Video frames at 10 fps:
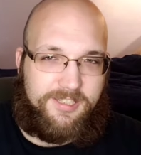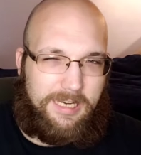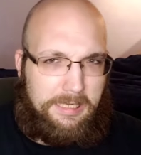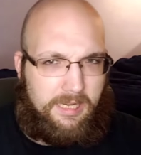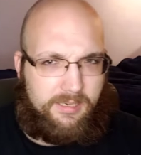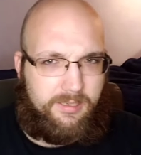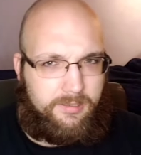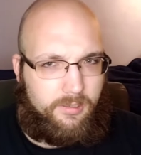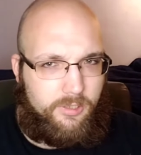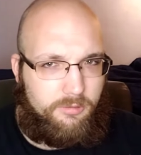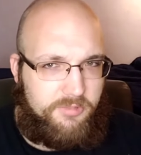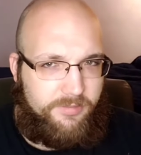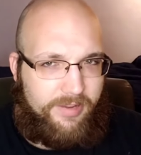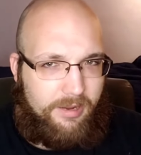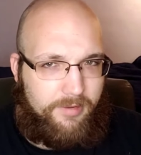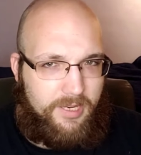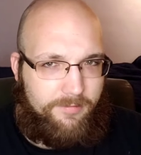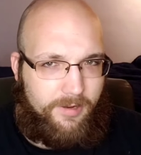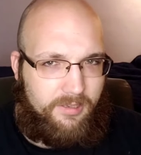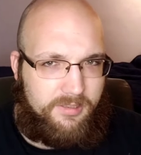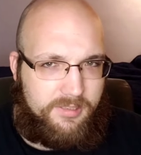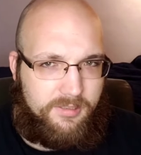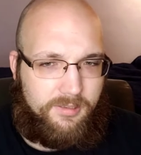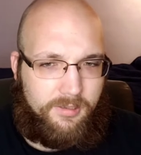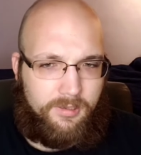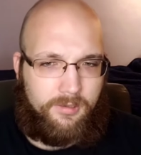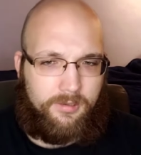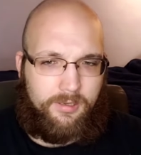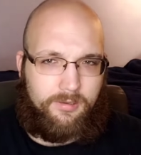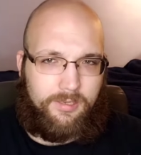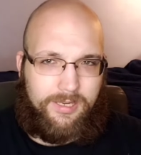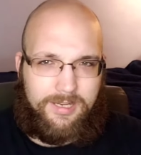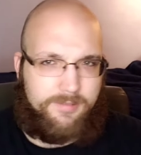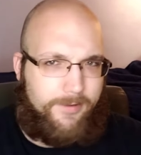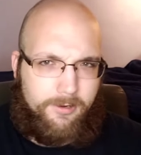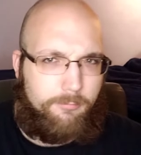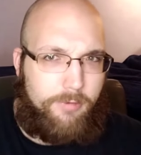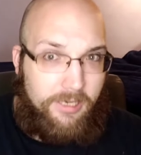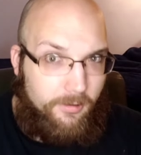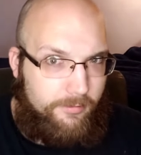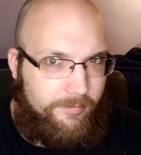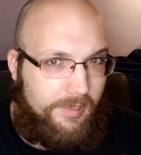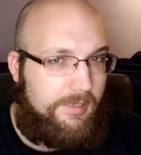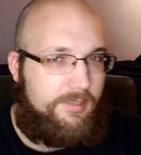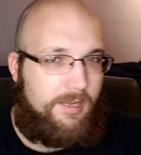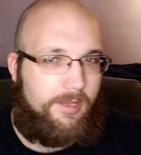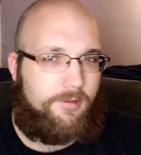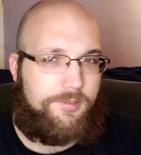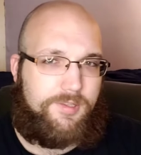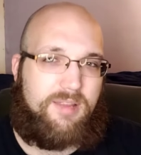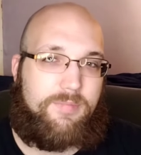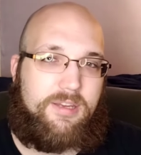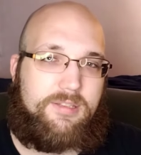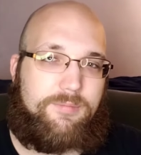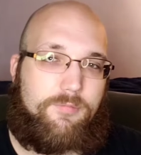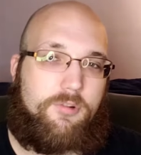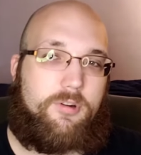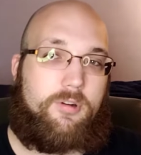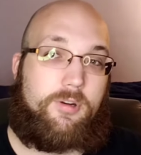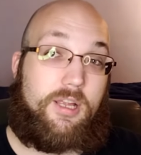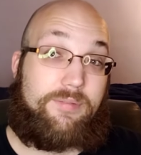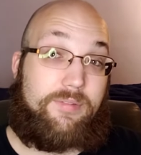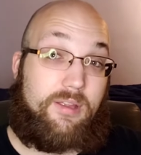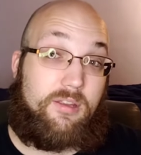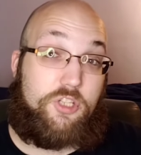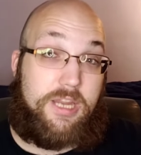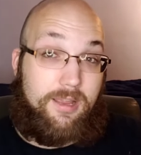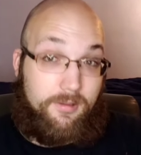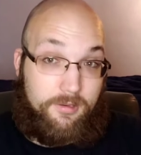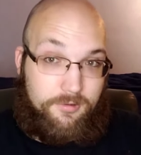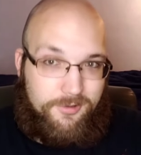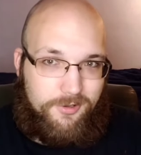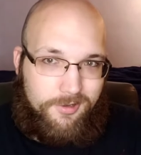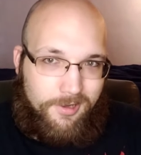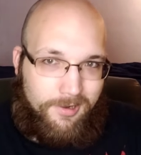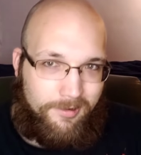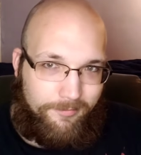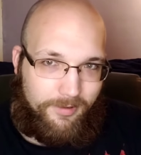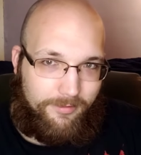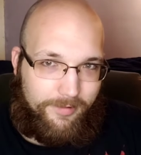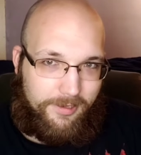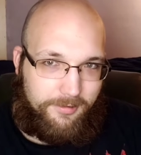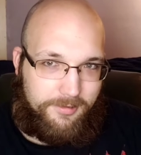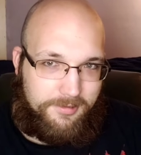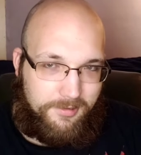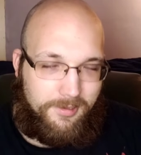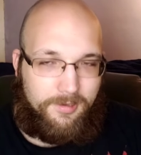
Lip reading: psychotic in terms of how he fights. And he has a very weird fight style, so that makes him more of a challenge for the fighters.